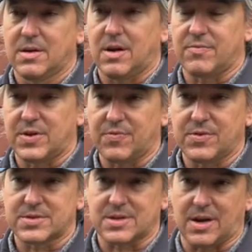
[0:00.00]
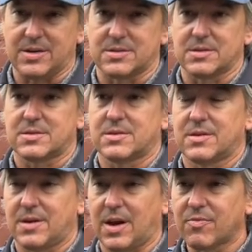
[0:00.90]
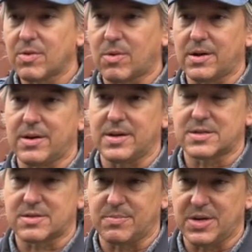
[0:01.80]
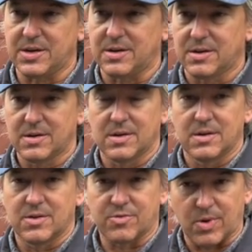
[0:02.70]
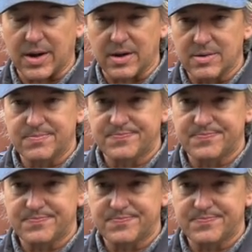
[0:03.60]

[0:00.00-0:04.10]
of different sizes. Everyone needs to be threaded,